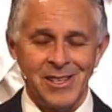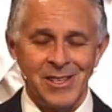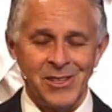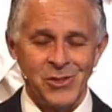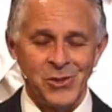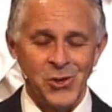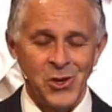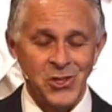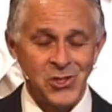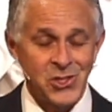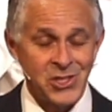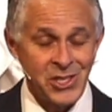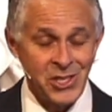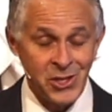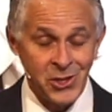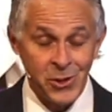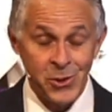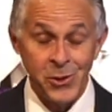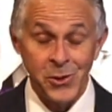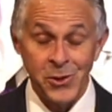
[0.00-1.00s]
trusting
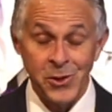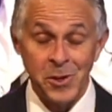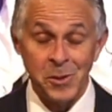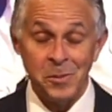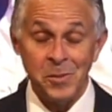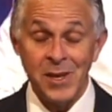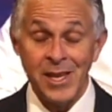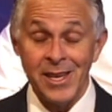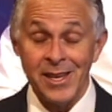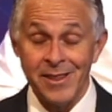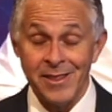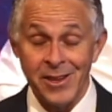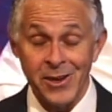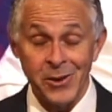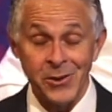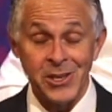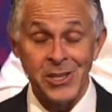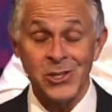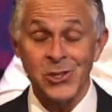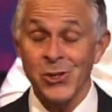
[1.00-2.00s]
you to be their
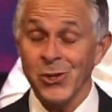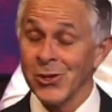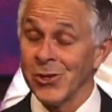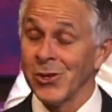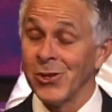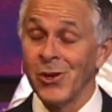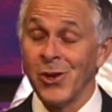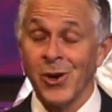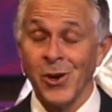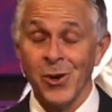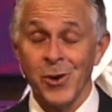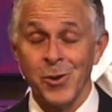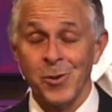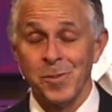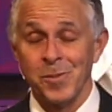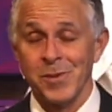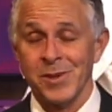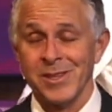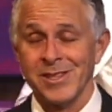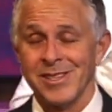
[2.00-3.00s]
eternal hope,
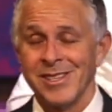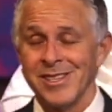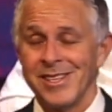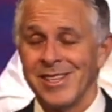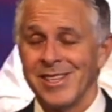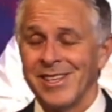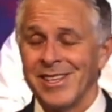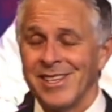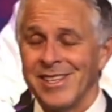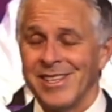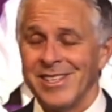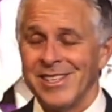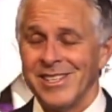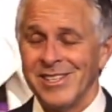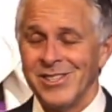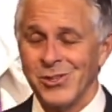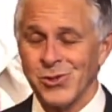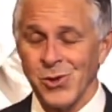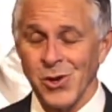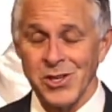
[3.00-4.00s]

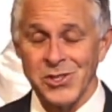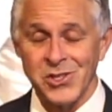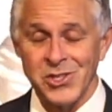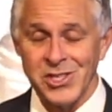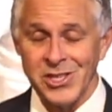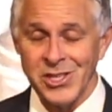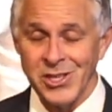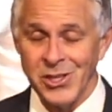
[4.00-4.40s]
trusting